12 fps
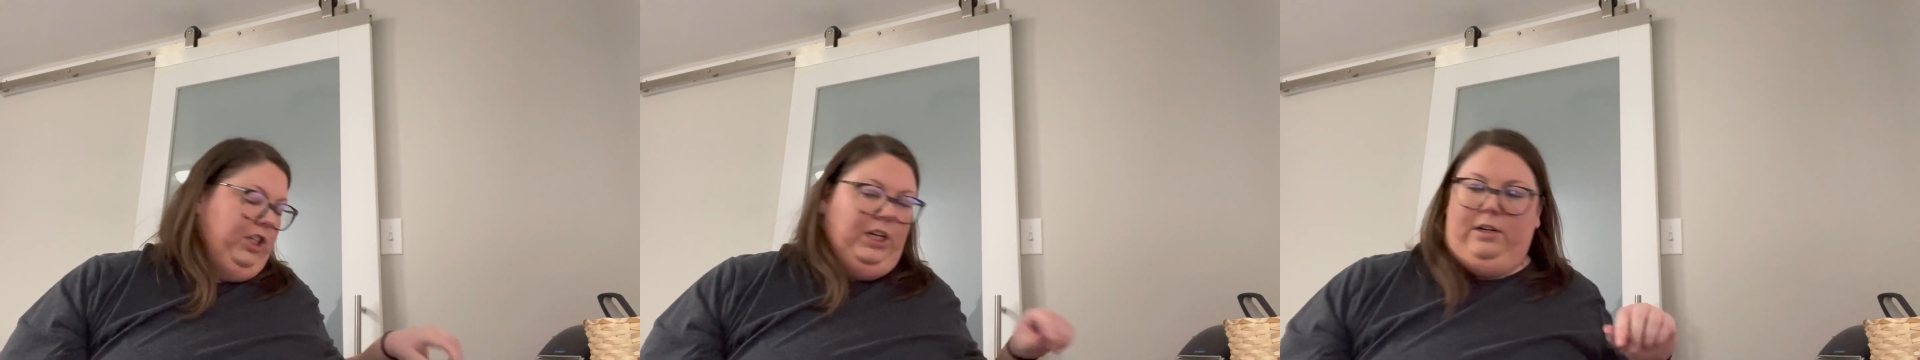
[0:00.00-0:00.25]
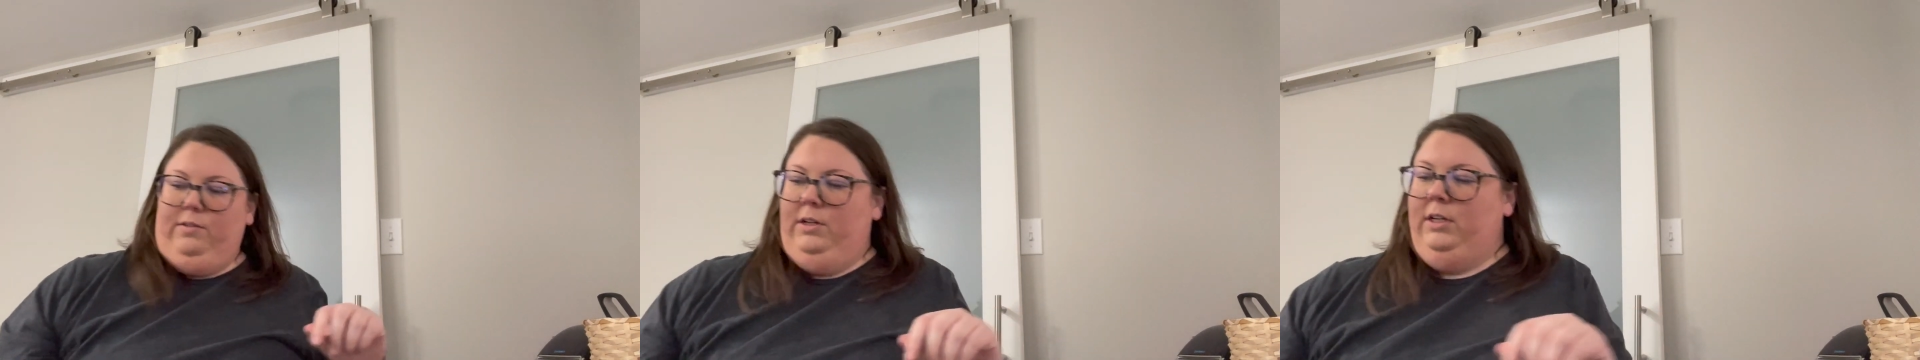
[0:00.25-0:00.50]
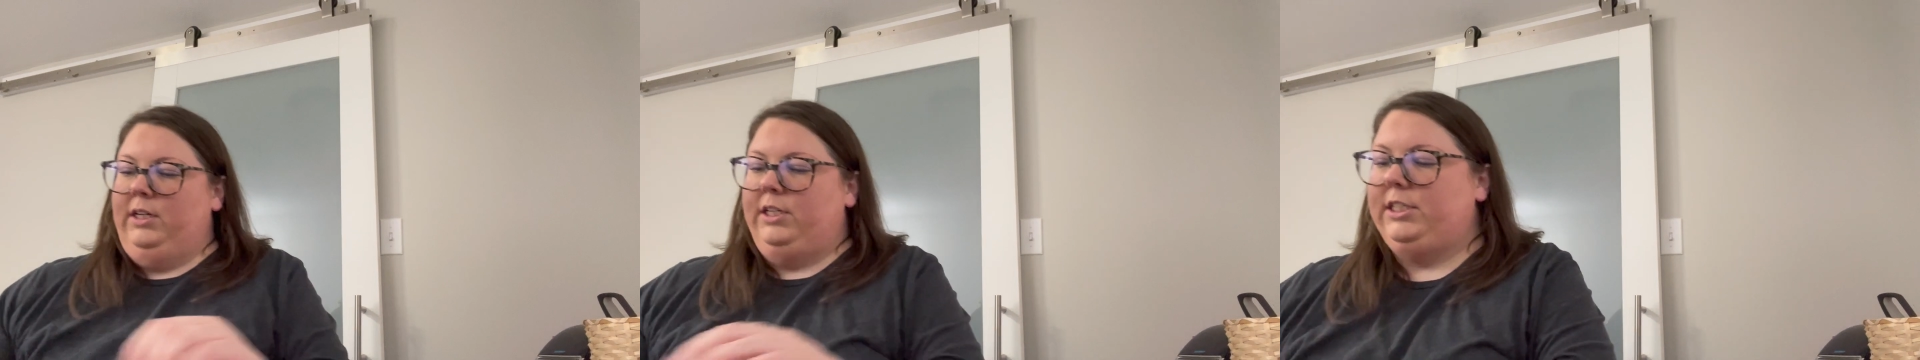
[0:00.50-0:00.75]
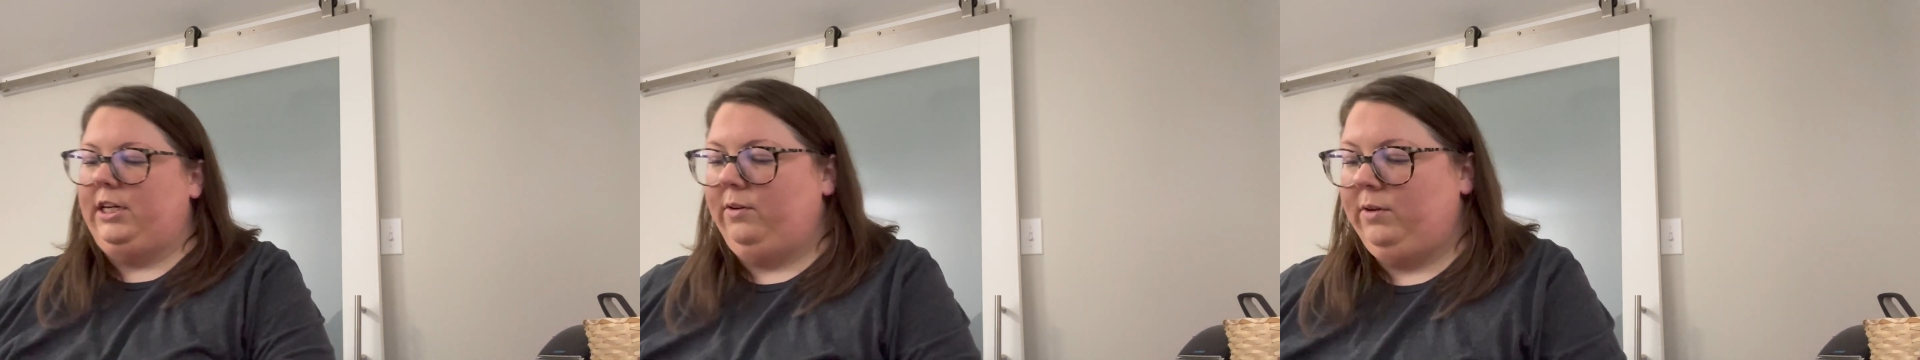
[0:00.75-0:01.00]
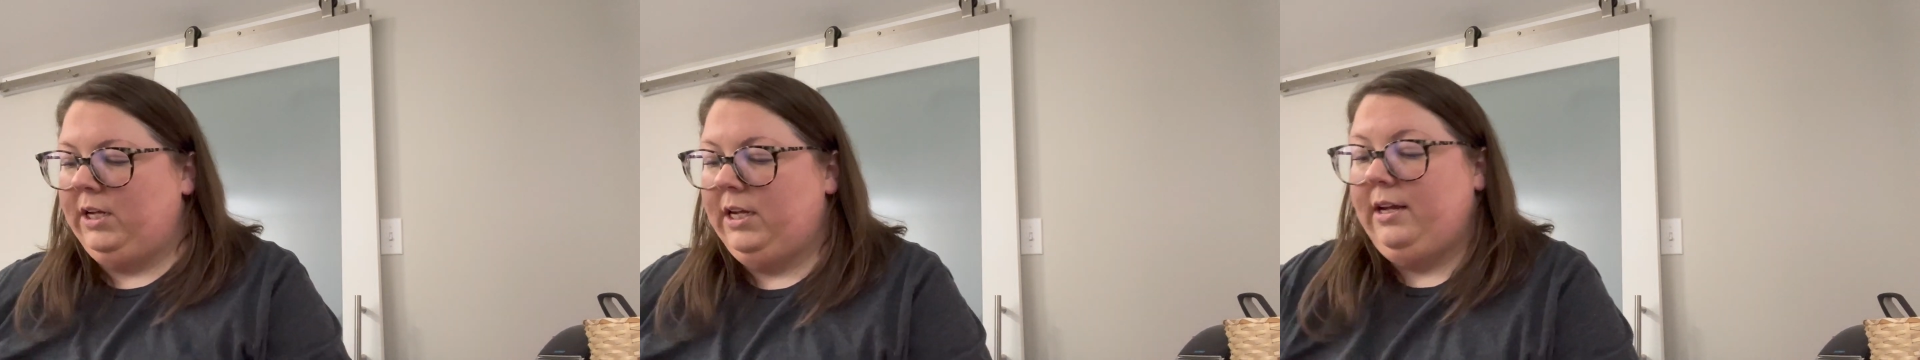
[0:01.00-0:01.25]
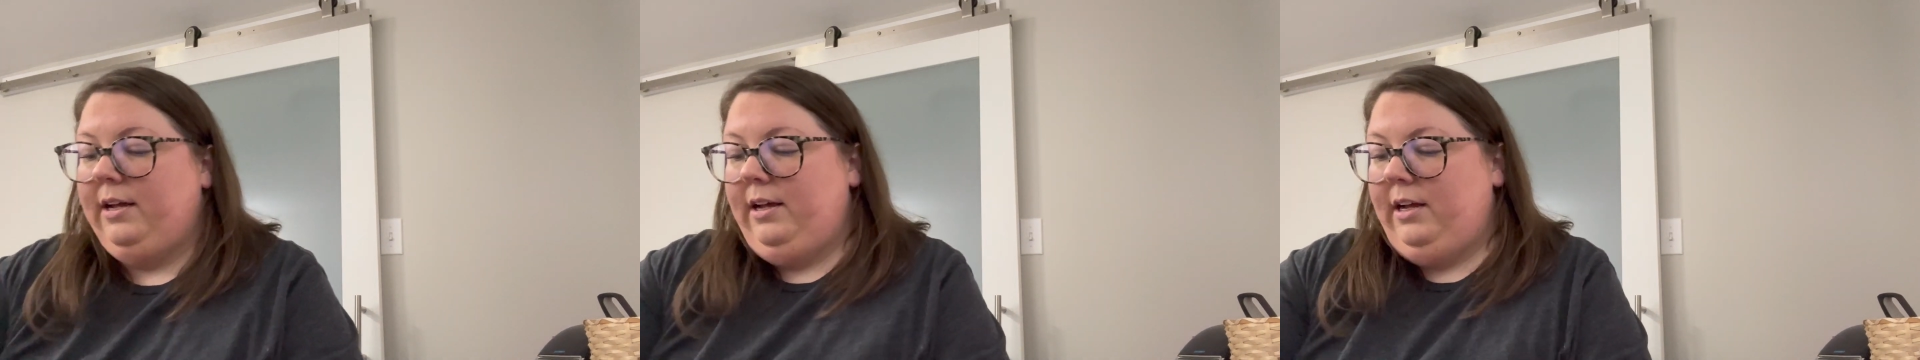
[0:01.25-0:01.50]
go. So
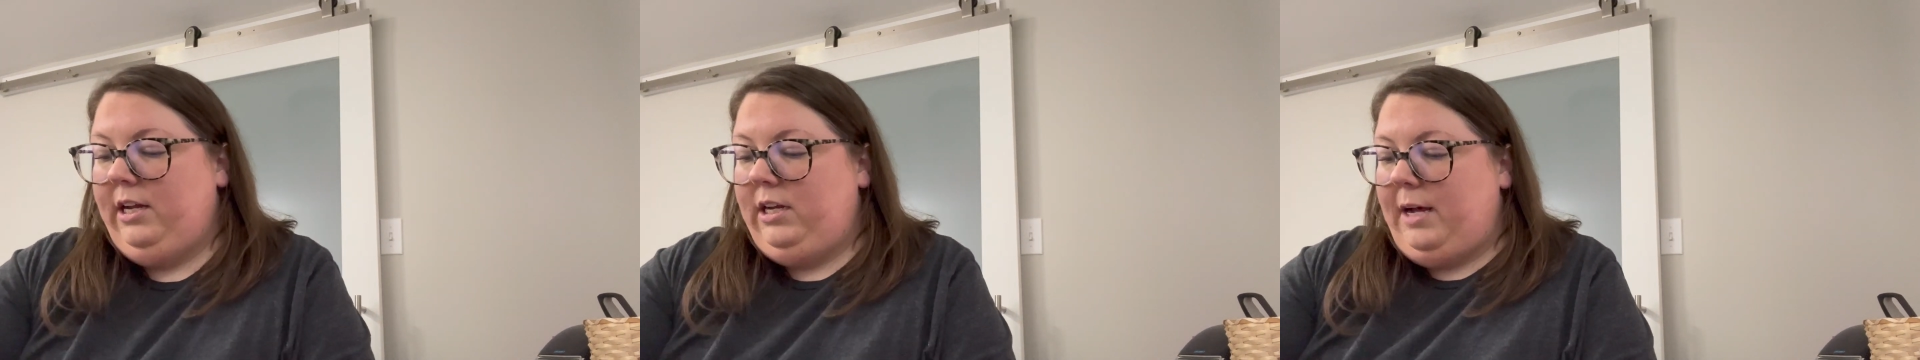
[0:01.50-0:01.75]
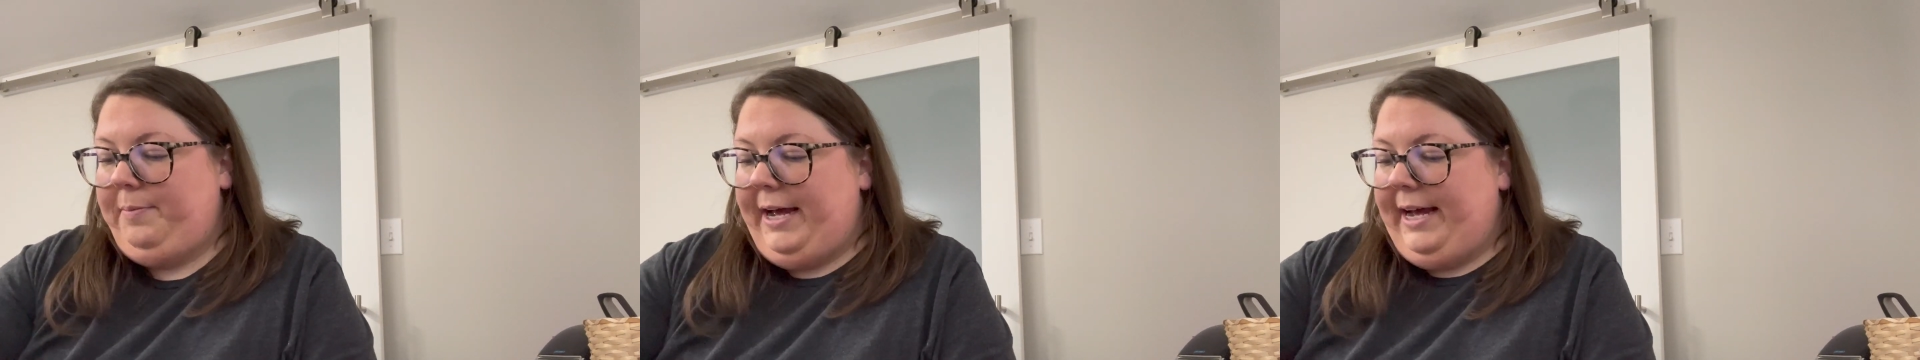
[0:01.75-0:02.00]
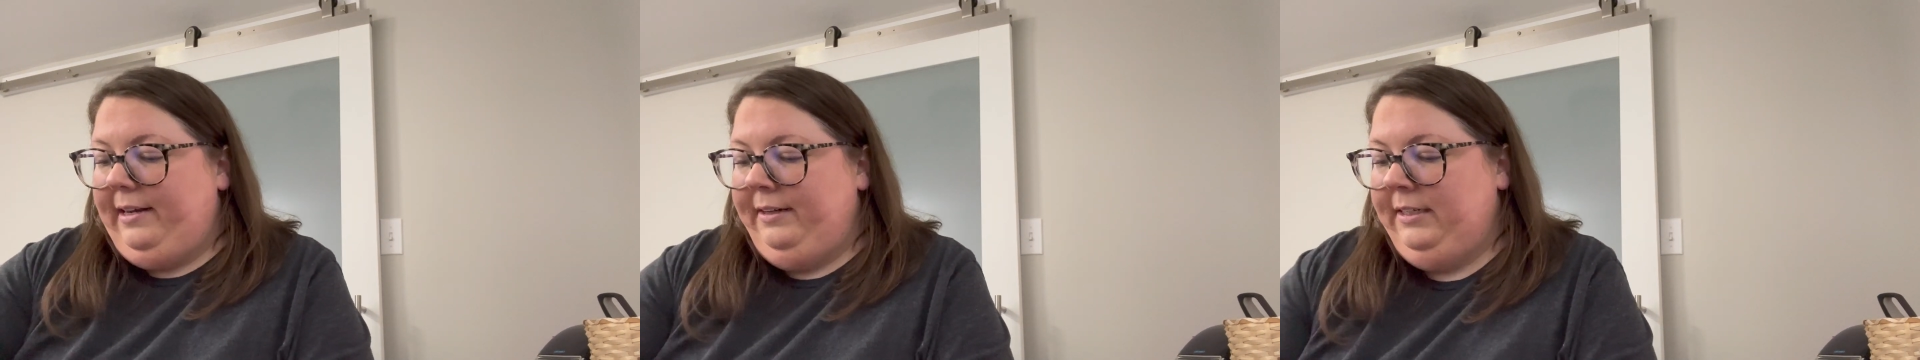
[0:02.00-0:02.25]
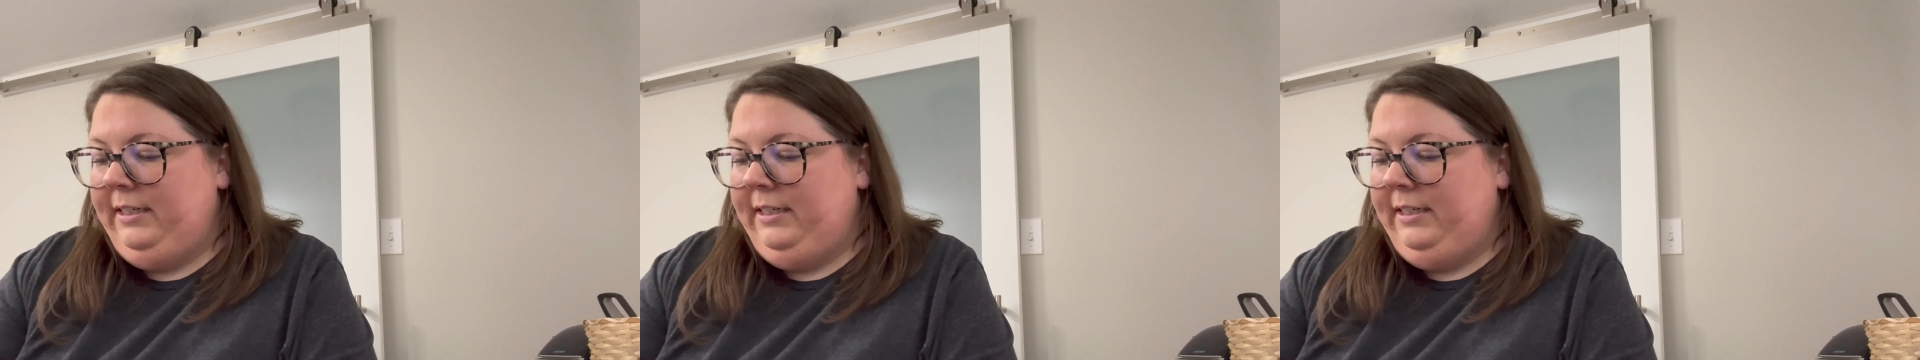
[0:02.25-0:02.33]
not bad.